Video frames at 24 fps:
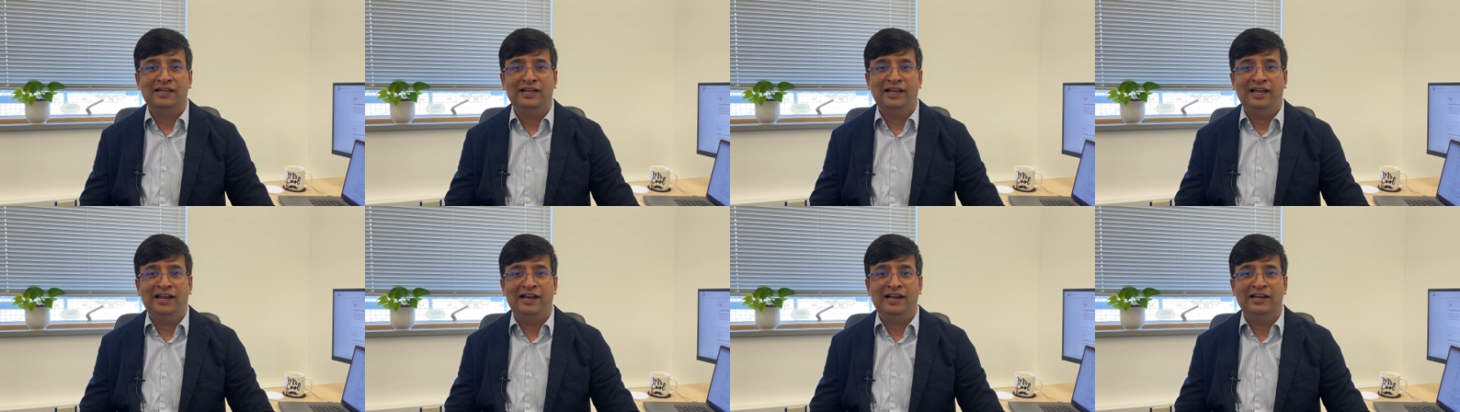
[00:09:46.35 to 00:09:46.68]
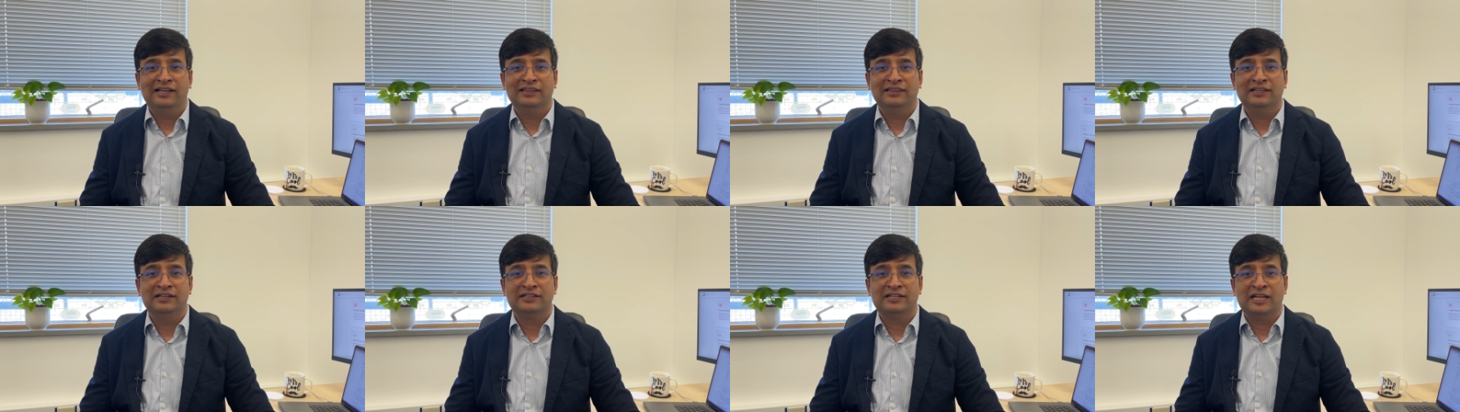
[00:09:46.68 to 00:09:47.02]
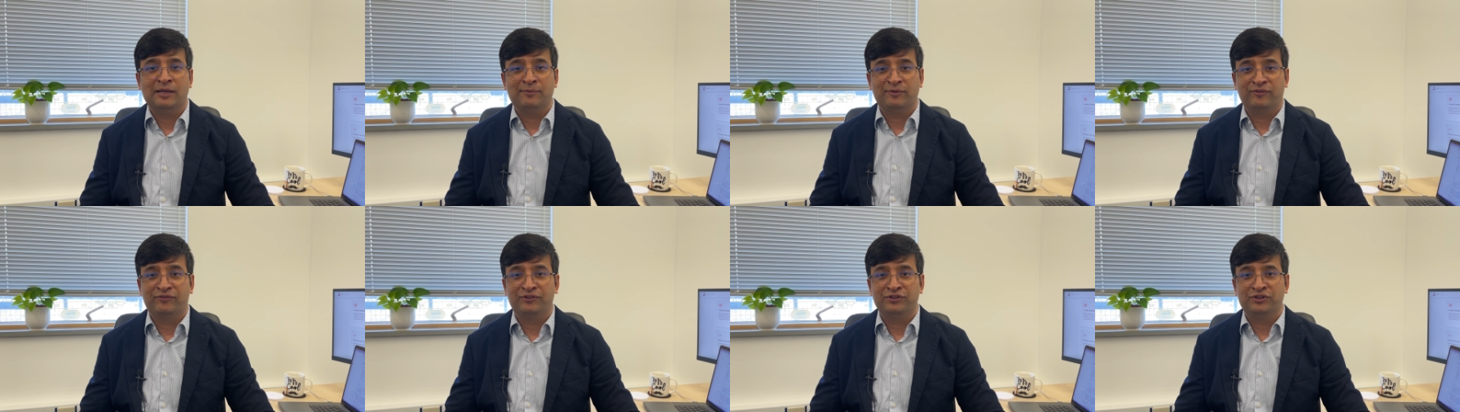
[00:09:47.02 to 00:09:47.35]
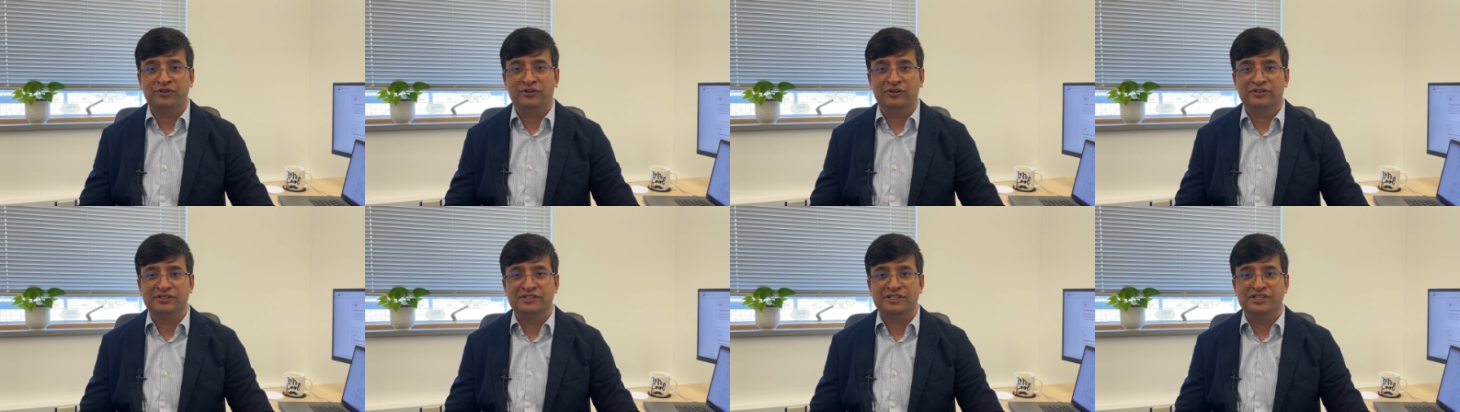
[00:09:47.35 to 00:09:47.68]
and the type of your
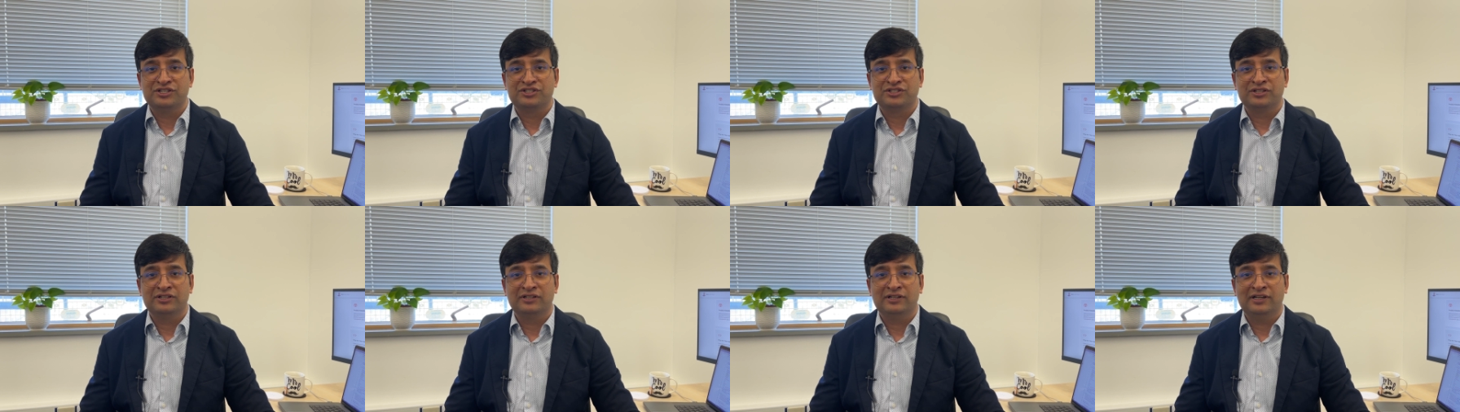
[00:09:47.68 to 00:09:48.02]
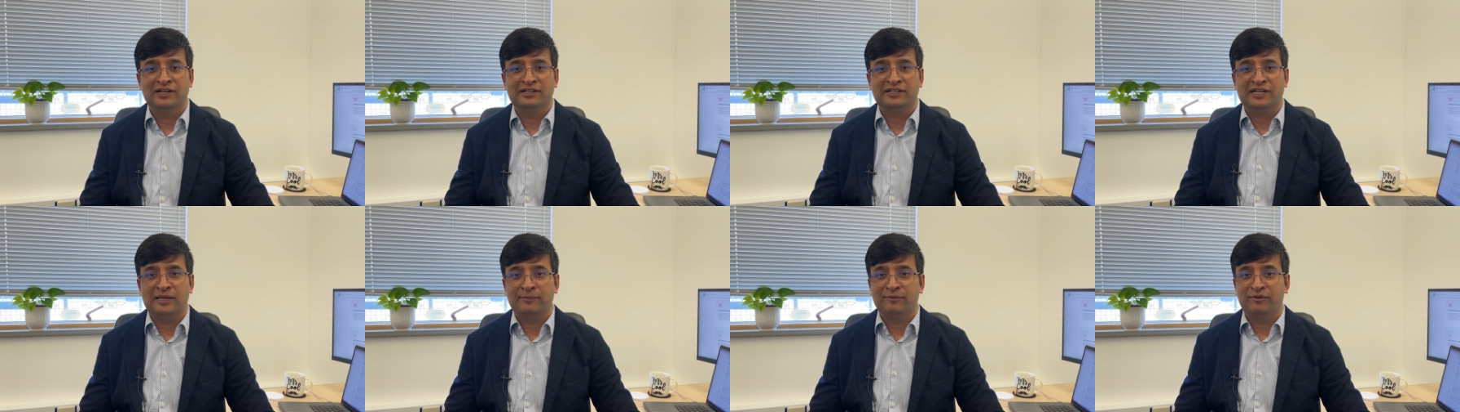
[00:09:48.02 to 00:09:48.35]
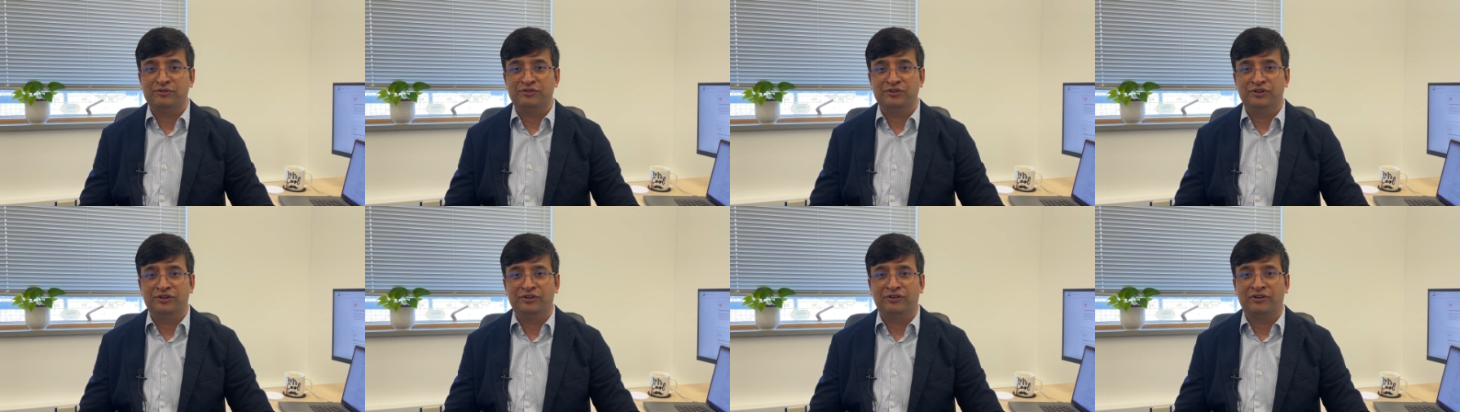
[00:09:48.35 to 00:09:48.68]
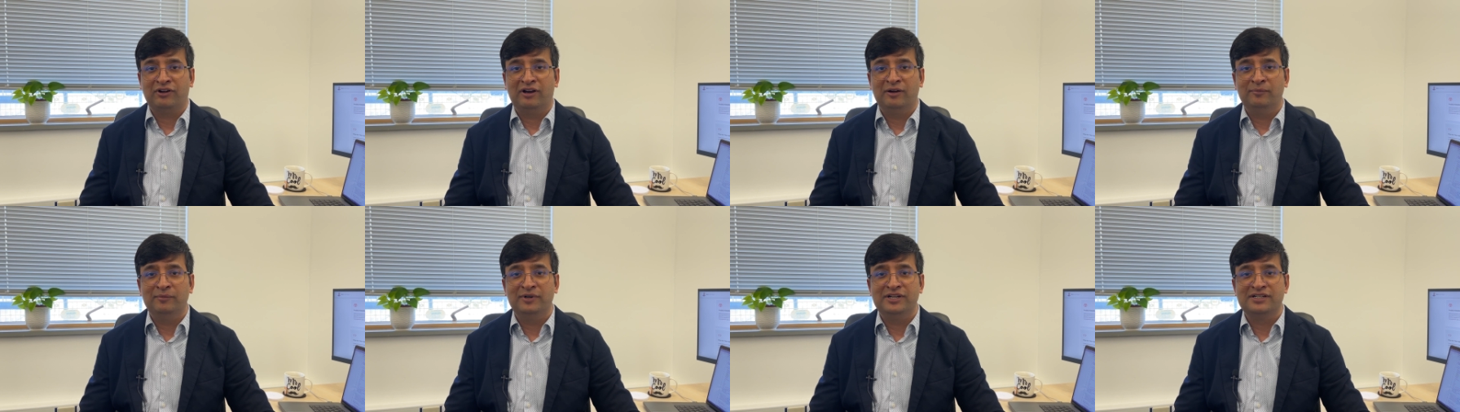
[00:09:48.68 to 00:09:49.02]
organization and type of your
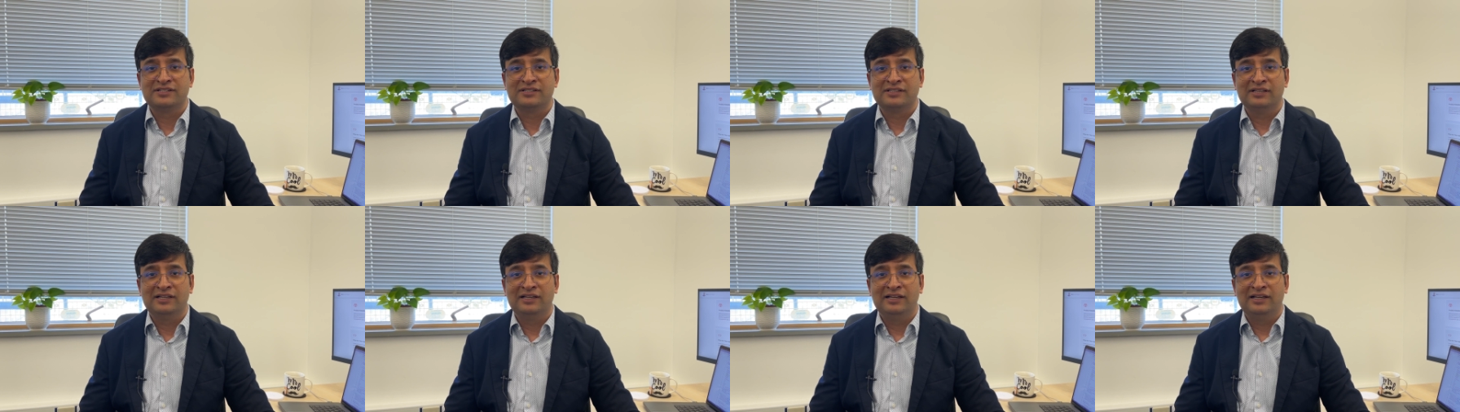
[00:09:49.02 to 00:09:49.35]
requirements